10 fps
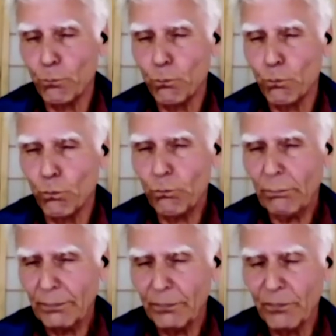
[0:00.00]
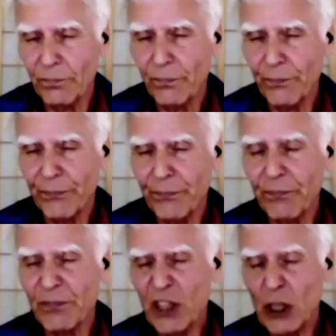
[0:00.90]
Hmm.
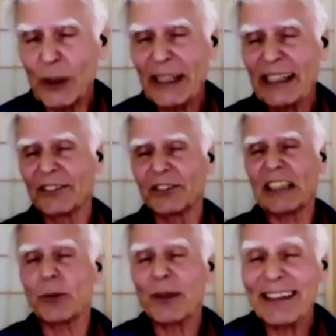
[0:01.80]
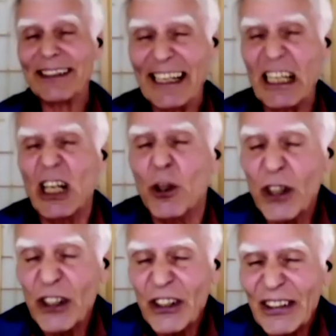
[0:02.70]
So, shall we say, the
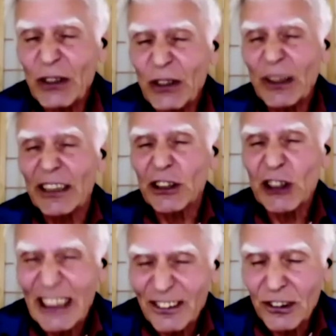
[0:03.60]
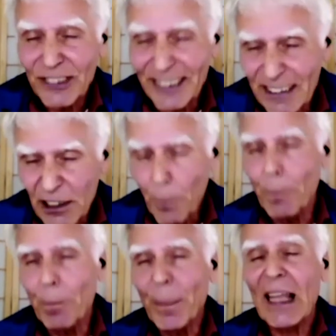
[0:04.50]
new children mm,
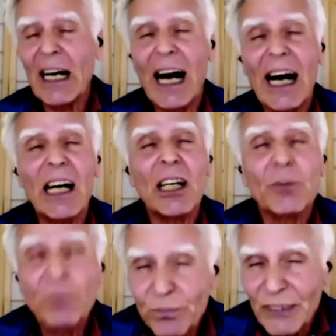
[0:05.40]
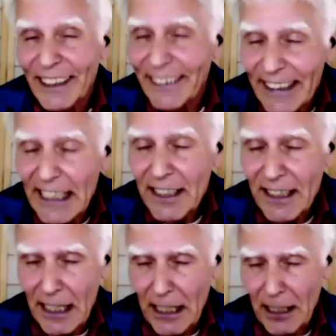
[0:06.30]
are mm,
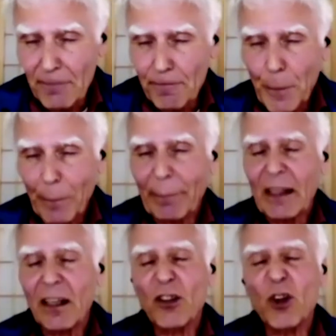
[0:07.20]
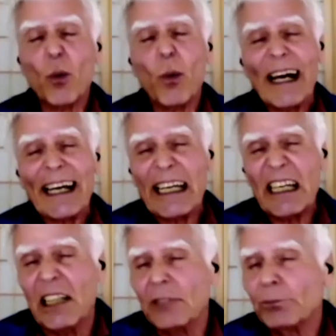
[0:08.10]
leading the way
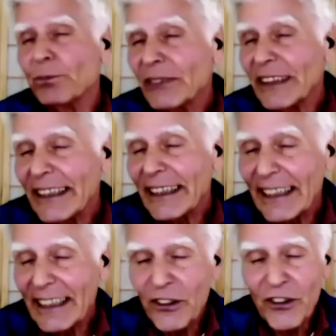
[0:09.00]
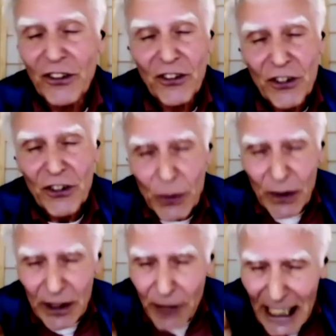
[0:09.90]
mm, into
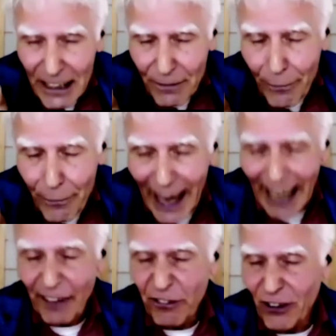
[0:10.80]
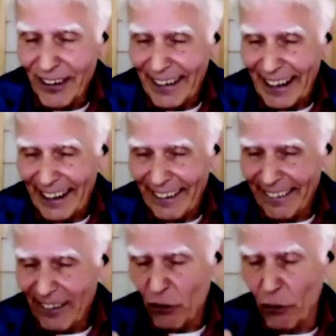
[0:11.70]

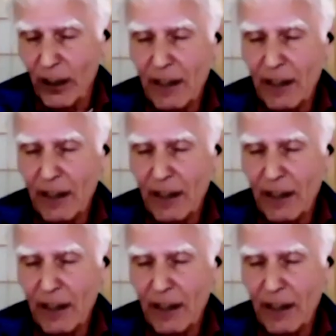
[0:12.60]
imagination,